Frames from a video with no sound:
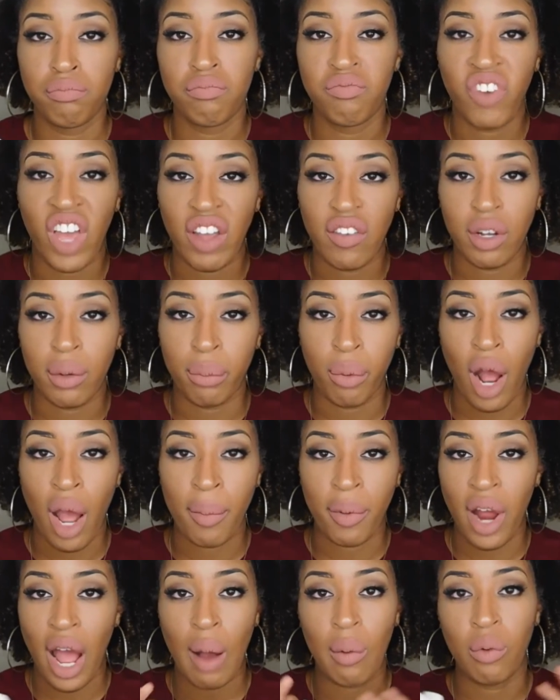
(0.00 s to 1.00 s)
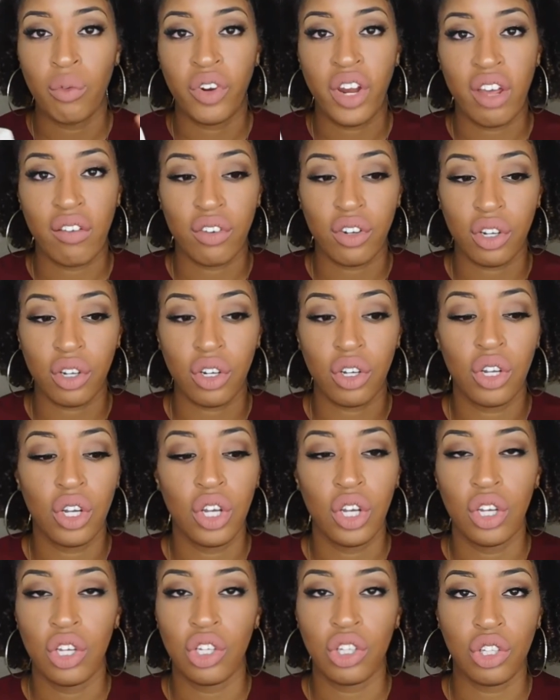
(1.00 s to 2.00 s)
favorite primer. I will never
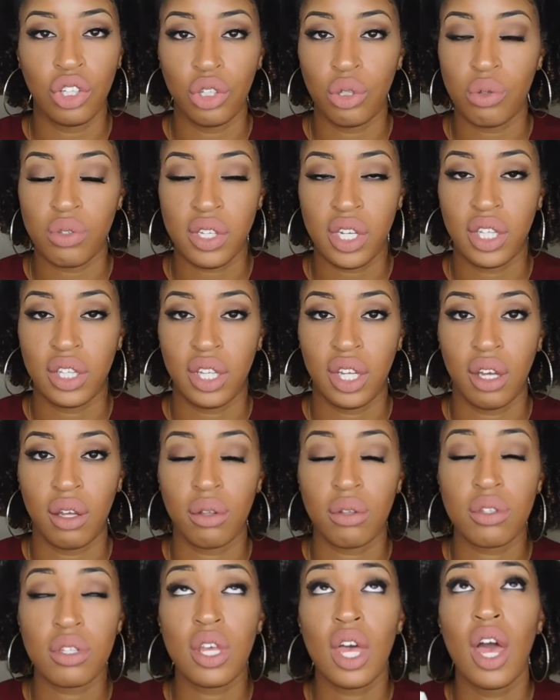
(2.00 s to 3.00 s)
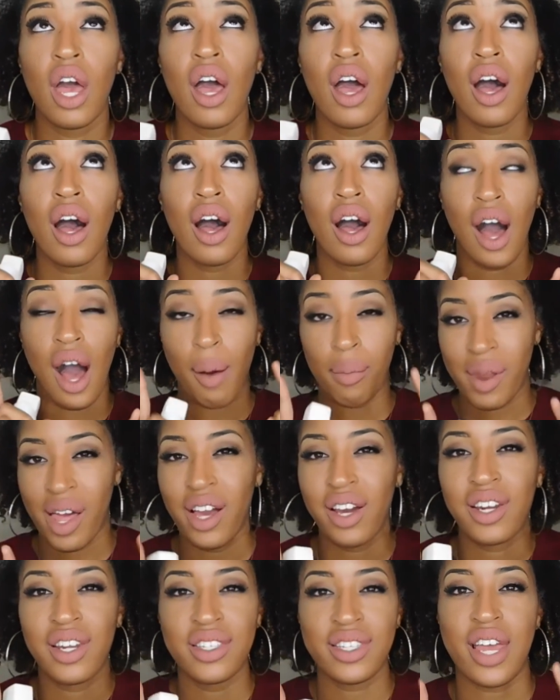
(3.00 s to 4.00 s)
use anything else. I'm
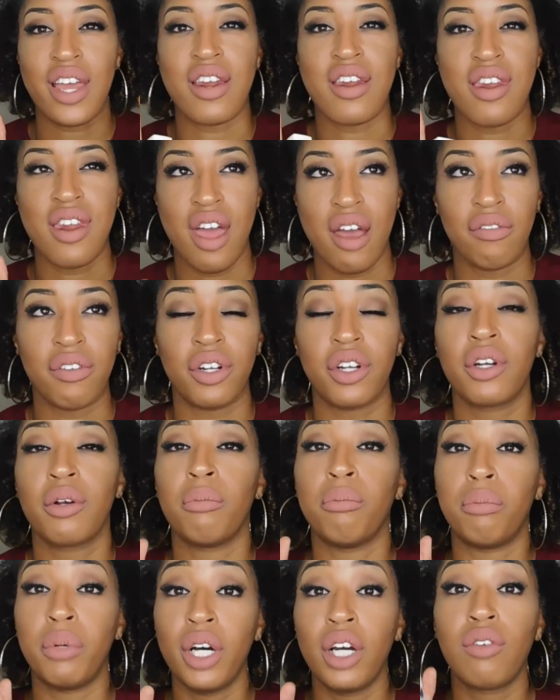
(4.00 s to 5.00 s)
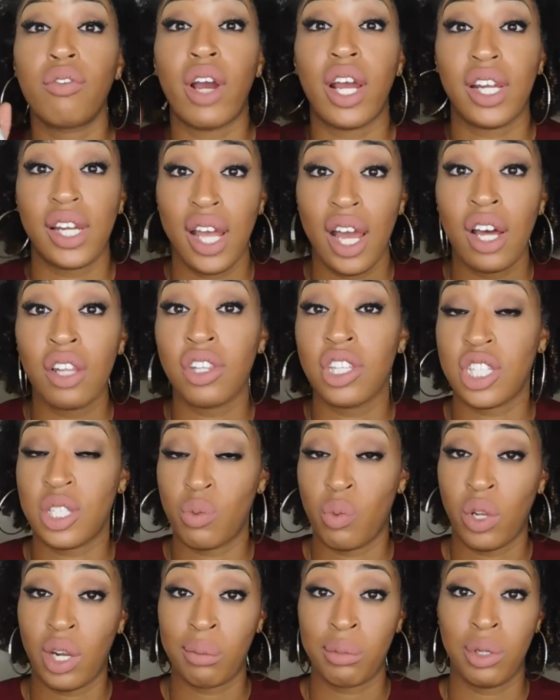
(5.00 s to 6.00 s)
not gonna say never, but right now this is
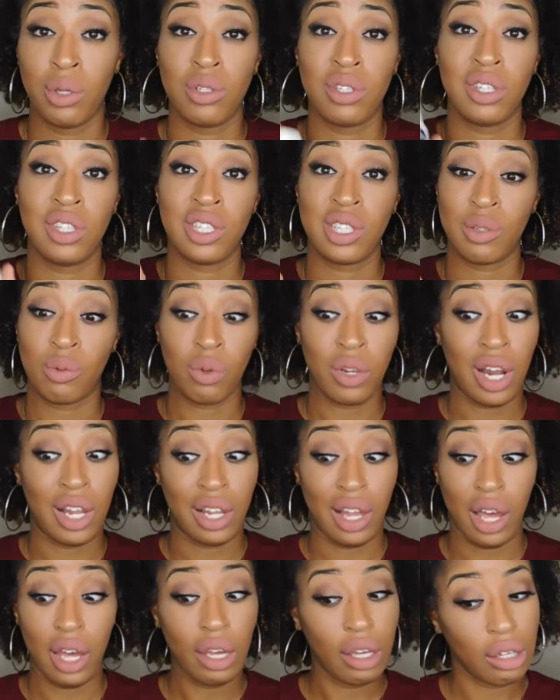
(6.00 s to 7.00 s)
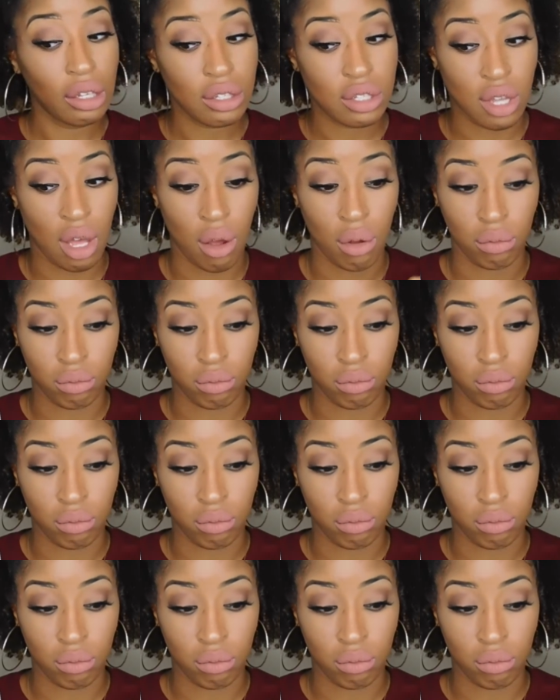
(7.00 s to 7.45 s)
what I'm using, this is what I like, so